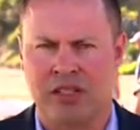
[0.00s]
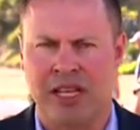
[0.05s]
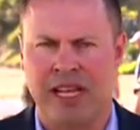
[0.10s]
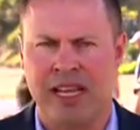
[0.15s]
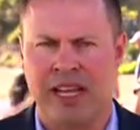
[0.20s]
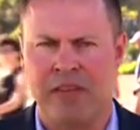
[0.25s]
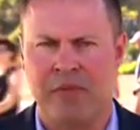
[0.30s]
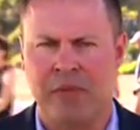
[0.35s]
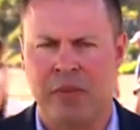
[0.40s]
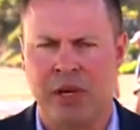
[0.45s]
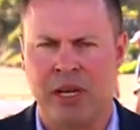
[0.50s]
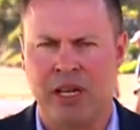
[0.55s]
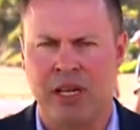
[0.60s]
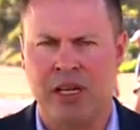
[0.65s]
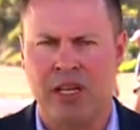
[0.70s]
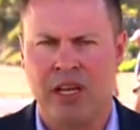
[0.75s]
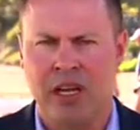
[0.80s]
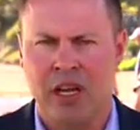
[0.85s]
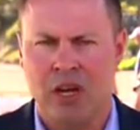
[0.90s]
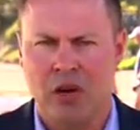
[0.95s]
They have been
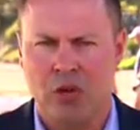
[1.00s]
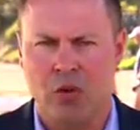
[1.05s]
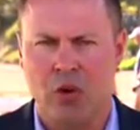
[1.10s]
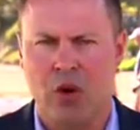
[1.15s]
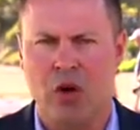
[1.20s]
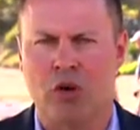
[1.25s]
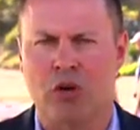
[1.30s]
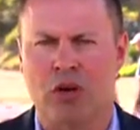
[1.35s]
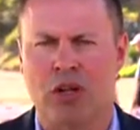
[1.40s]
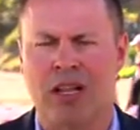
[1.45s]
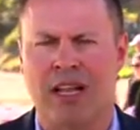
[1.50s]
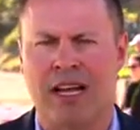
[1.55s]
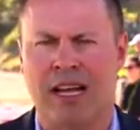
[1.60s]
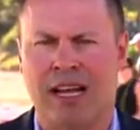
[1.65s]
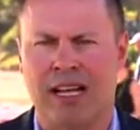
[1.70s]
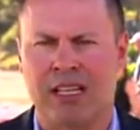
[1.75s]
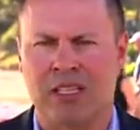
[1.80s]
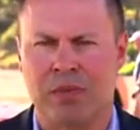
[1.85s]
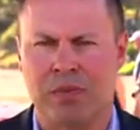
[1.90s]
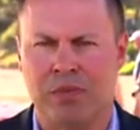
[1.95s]
world
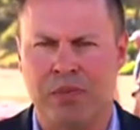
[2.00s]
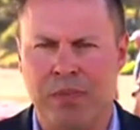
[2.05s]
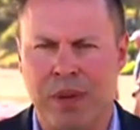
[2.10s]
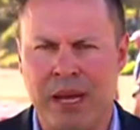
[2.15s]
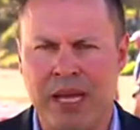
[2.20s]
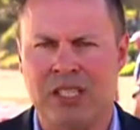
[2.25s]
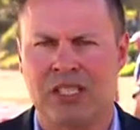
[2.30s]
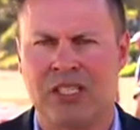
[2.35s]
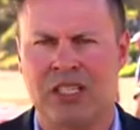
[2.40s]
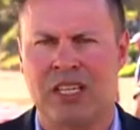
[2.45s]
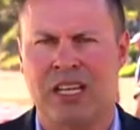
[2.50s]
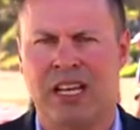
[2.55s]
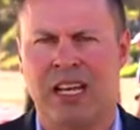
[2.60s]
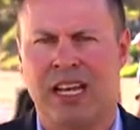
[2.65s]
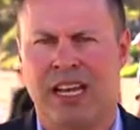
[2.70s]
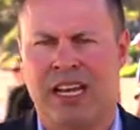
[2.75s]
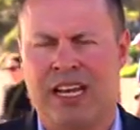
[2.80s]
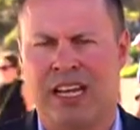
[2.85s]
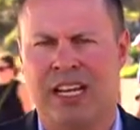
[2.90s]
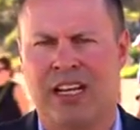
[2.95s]
class, best
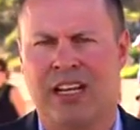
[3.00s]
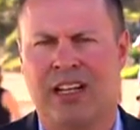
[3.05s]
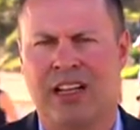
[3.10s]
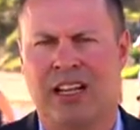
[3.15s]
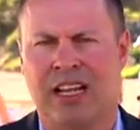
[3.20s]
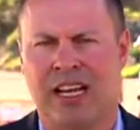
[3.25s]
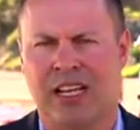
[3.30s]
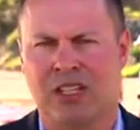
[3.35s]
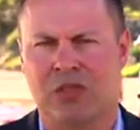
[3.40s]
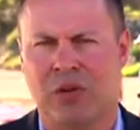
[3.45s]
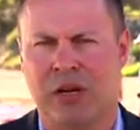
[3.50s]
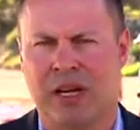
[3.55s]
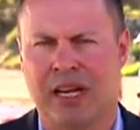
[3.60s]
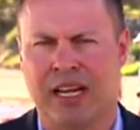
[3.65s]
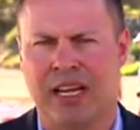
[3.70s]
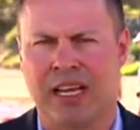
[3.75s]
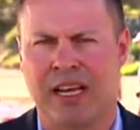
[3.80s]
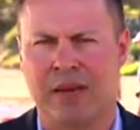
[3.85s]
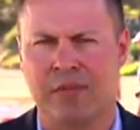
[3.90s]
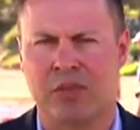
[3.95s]
in class when
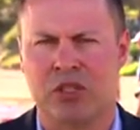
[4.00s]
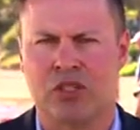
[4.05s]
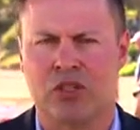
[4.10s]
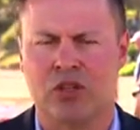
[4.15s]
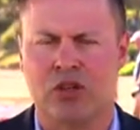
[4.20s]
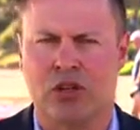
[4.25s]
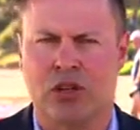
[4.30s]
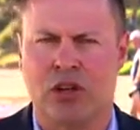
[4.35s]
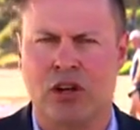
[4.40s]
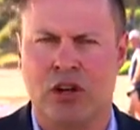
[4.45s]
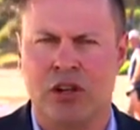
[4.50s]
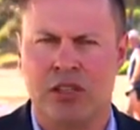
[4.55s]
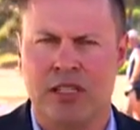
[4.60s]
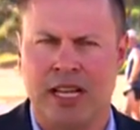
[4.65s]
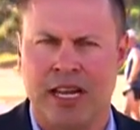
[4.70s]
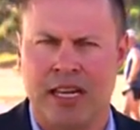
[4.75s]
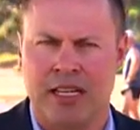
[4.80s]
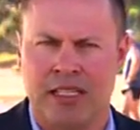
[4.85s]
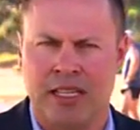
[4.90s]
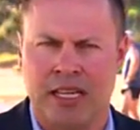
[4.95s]
it comes to
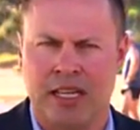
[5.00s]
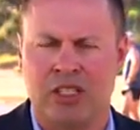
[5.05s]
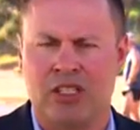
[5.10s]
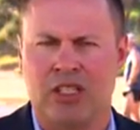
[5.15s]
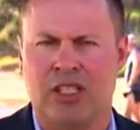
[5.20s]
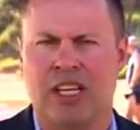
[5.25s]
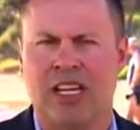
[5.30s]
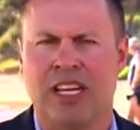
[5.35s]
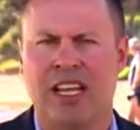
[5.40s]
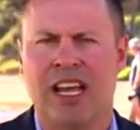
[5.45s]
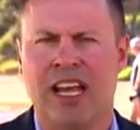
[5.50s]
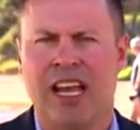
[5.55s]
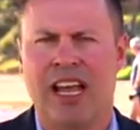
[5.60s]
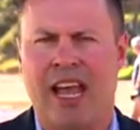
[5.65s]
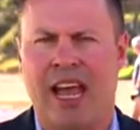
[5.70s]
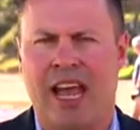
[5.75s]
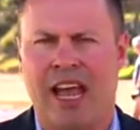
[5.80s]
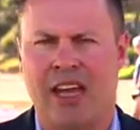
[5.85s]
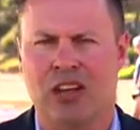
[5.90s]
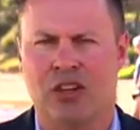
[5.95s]
contact testing
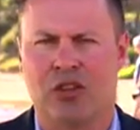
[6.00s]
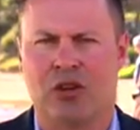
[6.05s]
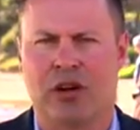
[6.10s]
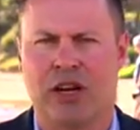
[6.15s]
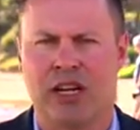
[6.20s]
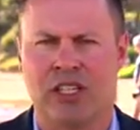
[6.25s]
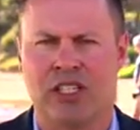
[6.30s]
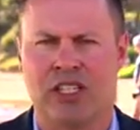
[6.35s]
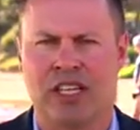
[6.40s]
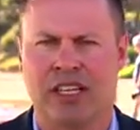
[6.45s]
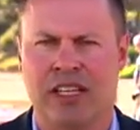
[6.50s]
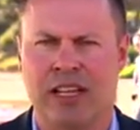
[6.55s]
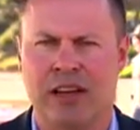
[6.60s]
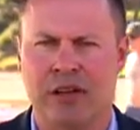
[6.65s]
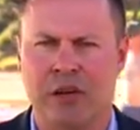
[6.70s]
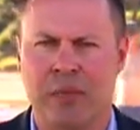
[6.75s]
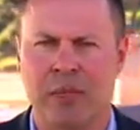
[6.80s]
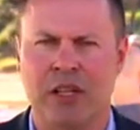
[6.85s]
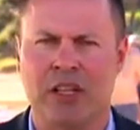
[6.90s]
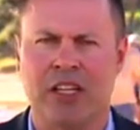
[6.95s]
and tracing.
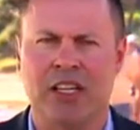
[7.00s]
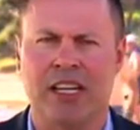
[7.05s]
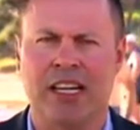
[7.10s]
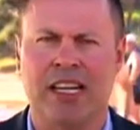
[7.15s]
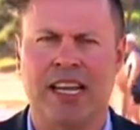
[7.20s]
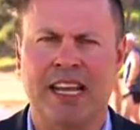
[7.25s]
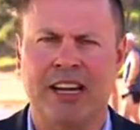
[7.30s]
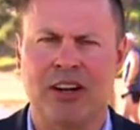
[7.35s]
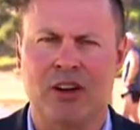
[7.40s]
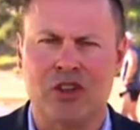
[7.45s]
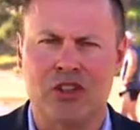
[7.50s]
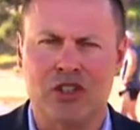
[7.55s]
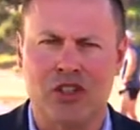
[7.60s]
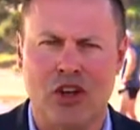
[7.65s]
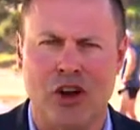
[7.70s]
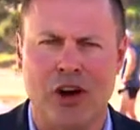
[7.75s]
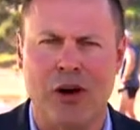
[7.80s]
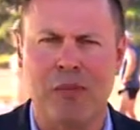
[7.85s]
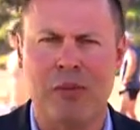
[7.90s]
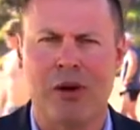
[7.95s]
Their ability to get on
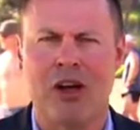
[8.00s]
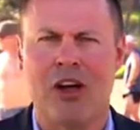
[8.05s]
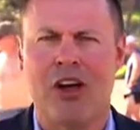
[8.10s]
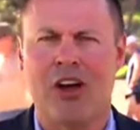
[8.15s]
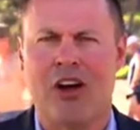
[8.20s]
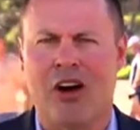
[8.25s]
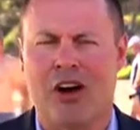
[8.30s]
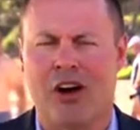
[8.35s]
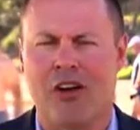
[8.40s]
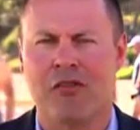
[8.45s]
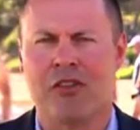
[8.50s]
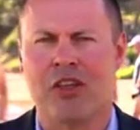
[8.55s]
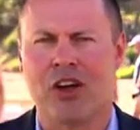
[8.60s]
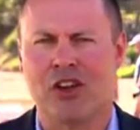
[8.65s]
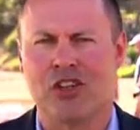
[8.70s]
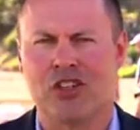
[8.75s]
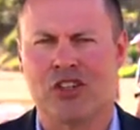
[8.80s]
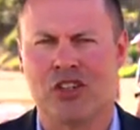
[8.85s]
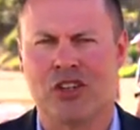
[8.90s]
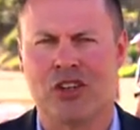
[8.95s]
top of
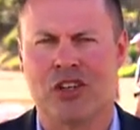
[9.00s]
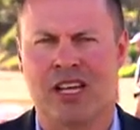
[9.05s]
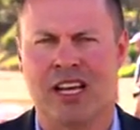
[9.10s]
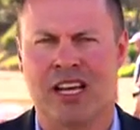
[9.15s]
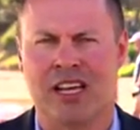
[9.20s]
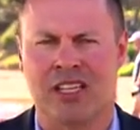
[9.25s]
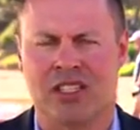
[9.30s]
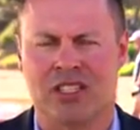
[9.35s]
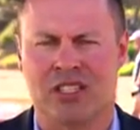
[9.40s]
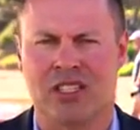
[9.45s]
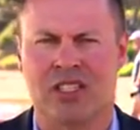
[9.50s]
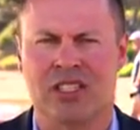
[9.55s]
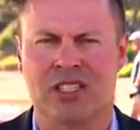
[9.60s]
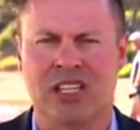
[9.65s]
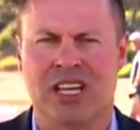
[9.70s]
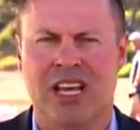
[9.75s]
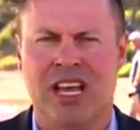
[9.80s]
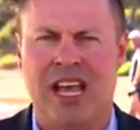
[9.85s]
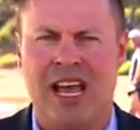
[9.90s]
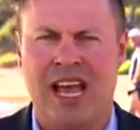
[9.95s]
those new cases
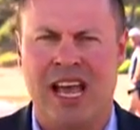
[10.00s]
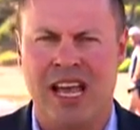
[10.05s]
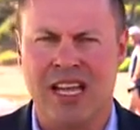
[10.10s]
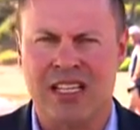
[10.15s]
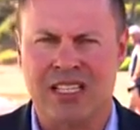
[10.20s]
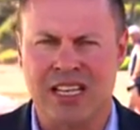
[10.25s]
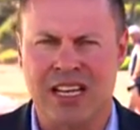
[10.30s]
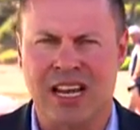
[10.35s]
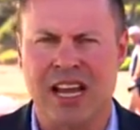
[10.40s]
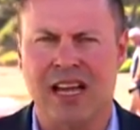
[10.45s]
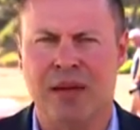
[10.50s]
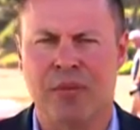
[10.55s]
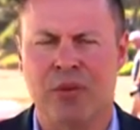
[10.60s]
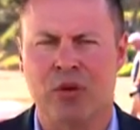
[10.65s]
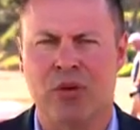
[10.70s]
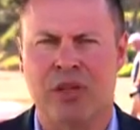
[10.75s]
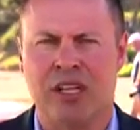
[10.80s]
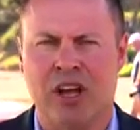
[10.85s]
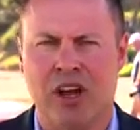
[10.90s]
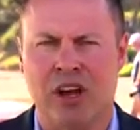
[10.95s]
has
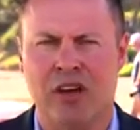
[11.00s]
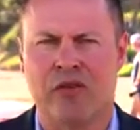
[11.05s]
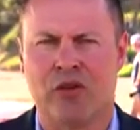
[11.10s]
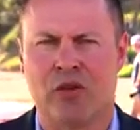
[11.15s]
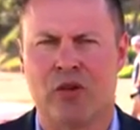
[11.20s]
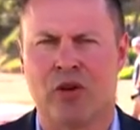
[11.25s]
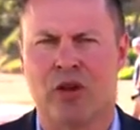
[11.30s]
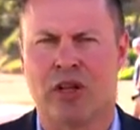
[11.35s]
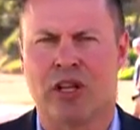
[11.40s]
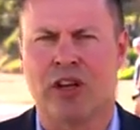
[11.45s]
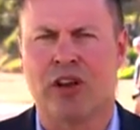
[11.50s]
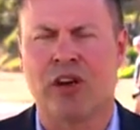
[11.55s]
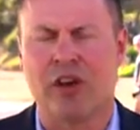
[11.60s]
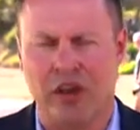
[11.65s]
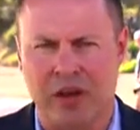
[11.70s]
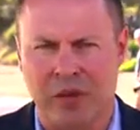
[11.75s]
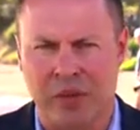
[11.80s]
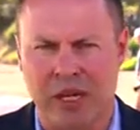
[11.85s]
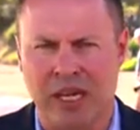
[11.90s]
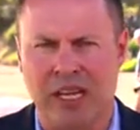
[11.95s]
enabled the overall
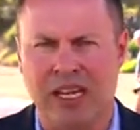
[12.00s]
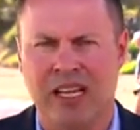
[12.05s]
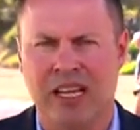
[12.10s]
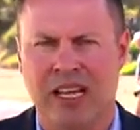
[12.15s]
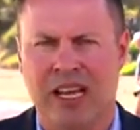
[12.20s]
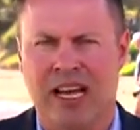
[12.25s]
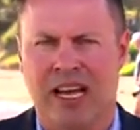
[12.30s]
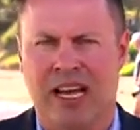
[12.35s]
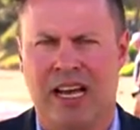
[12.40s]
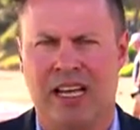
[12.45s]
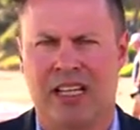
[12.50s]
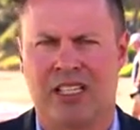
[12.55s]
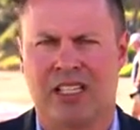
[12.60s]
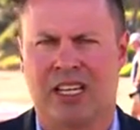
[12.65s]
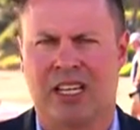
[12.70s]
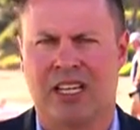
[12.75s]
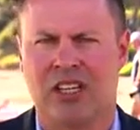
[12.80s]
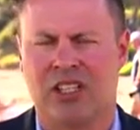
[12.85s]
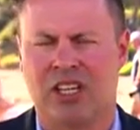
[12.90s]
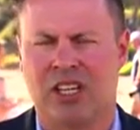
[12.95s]
economy to
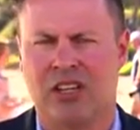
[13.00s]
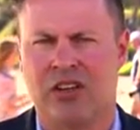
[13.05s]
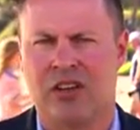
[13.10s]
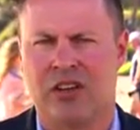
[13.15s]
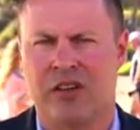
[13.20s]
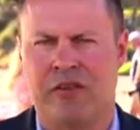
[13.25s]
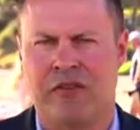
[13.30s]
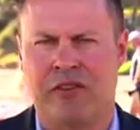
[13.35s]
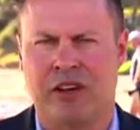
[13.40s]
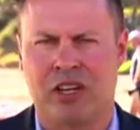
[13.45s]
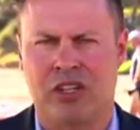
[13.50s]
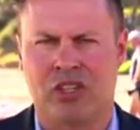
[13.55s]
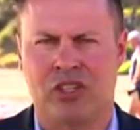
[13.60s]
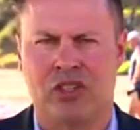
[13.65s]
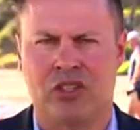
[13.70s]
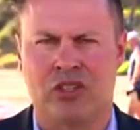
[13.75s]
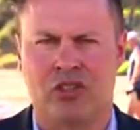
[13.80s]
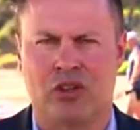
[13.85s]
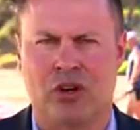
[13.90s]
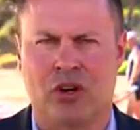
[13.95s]
continue to
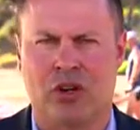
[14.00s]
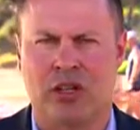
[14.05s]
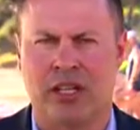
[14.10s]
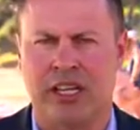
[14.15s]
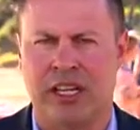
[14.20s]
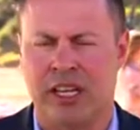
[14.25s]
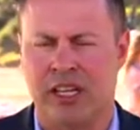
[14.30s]
function strongly.